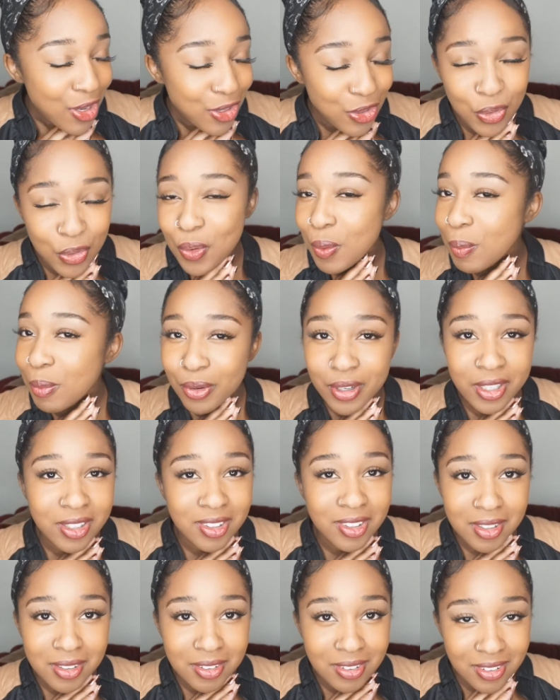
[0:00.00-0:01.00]

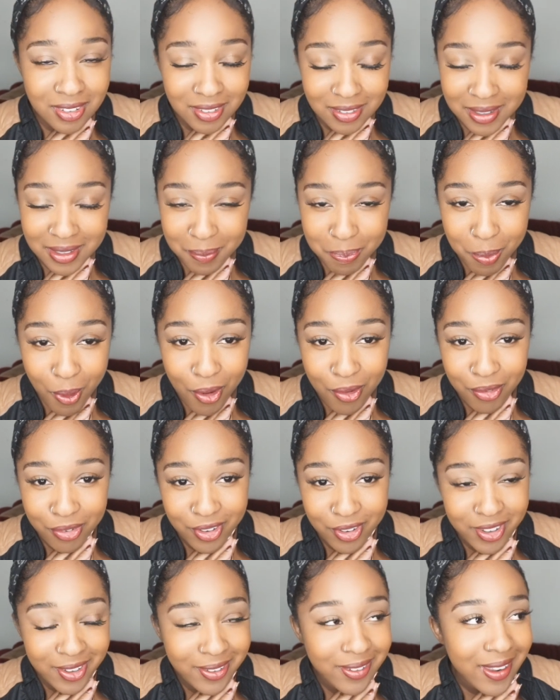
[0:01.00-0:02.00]
numerous of sleep
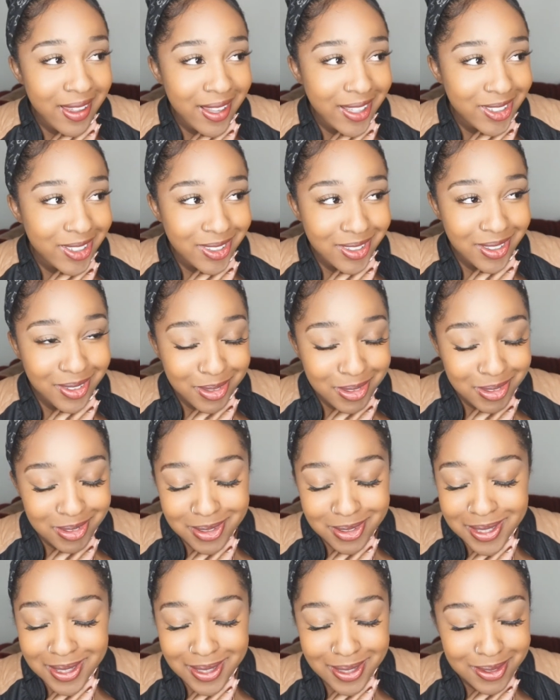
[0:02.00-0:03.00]
over like
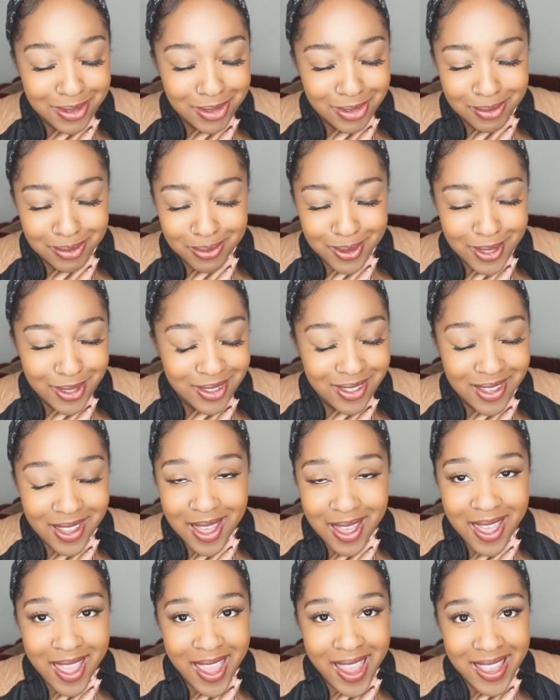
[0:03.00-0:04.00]
seriously it's been
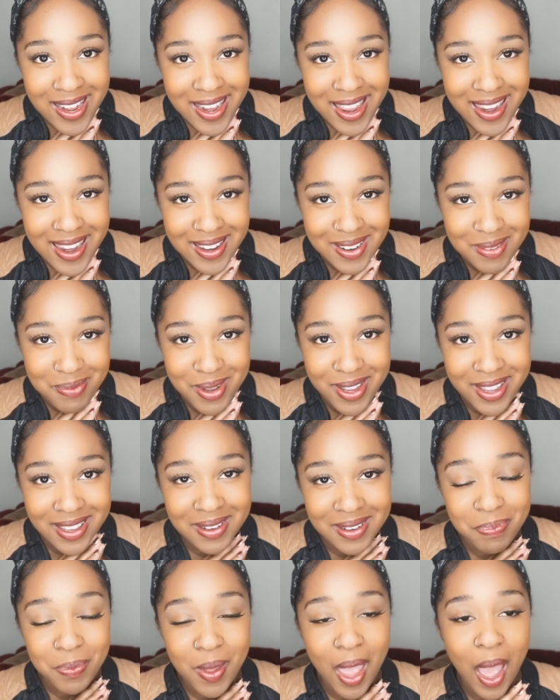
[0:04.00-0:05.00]
a headache
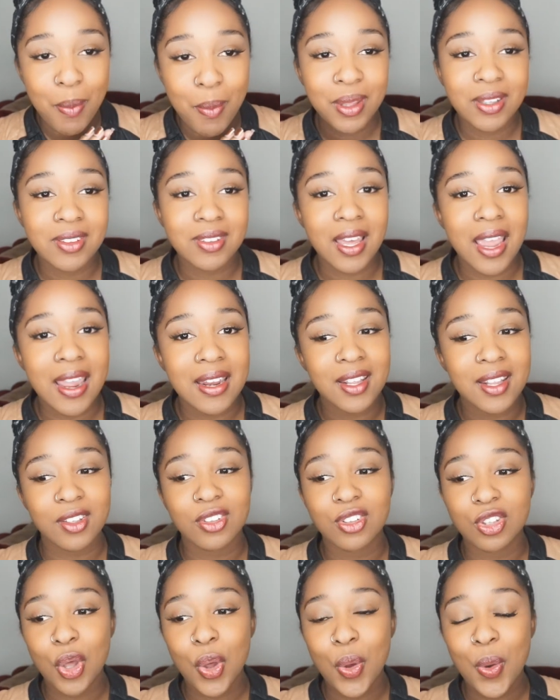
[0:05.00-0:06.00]
but I'm excited
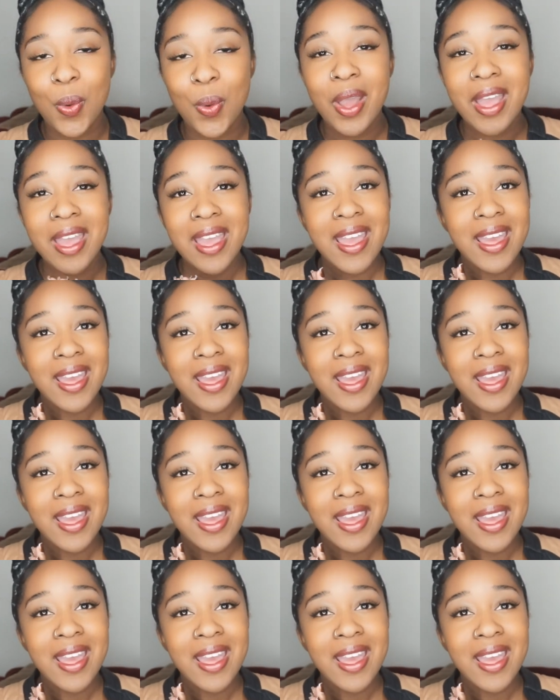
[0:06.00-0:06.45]
so